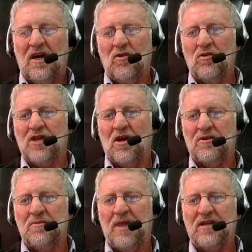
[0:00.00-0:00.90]
And it
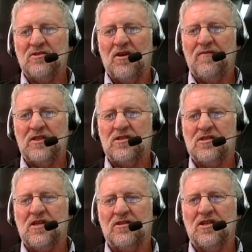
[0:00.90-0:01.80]
also depends on if it's
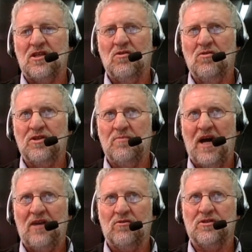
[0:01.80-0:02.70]
set to your
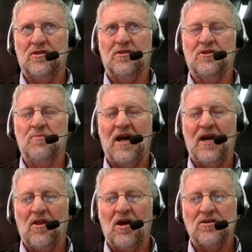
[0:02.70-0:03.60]
domain or to the
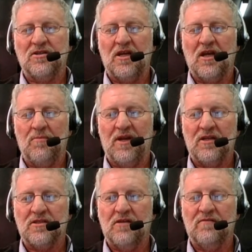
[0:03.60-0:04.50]
domain of the hosting company
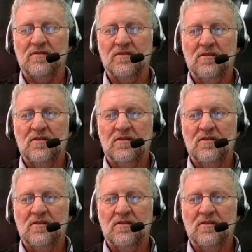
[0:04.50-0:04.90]
itself.